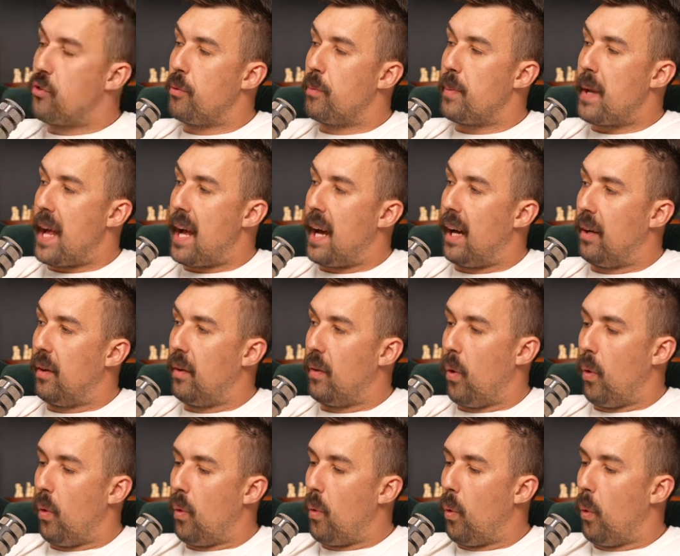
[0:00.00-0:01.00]
from now,
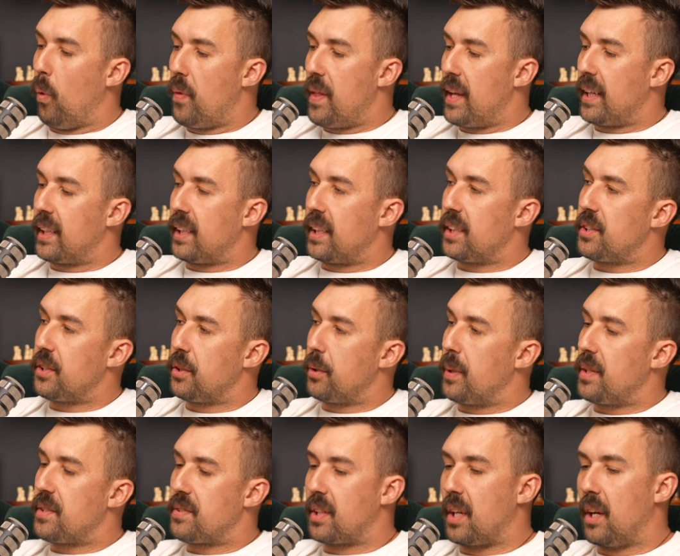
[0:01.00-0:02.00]
all they're going to do
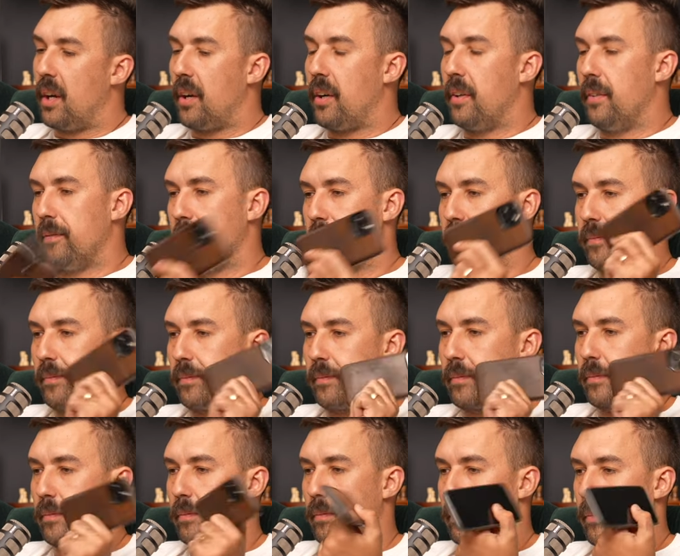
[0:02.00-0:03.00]
is go,
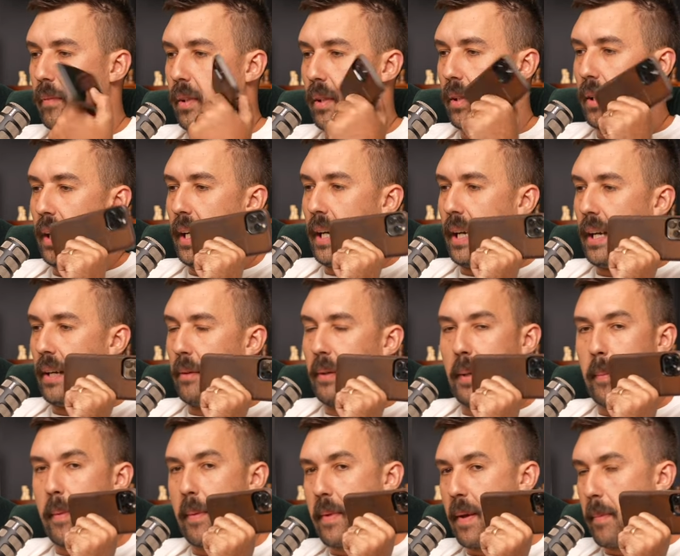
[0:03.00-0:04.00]
uh,
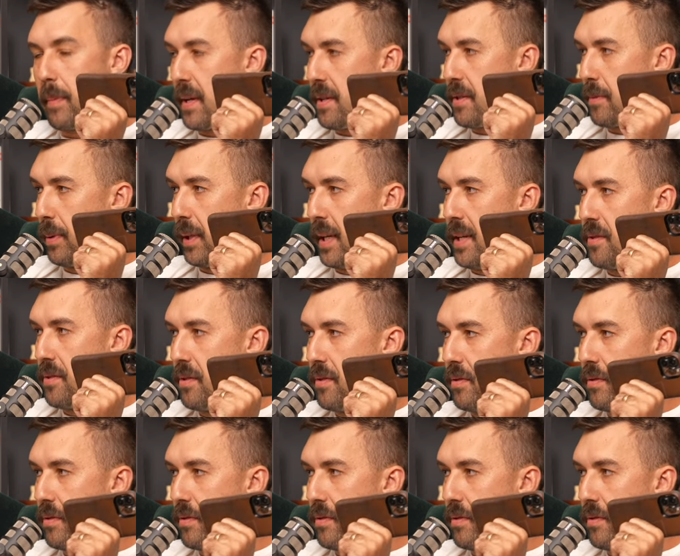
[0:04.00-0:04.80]
recommend me a pizza, please.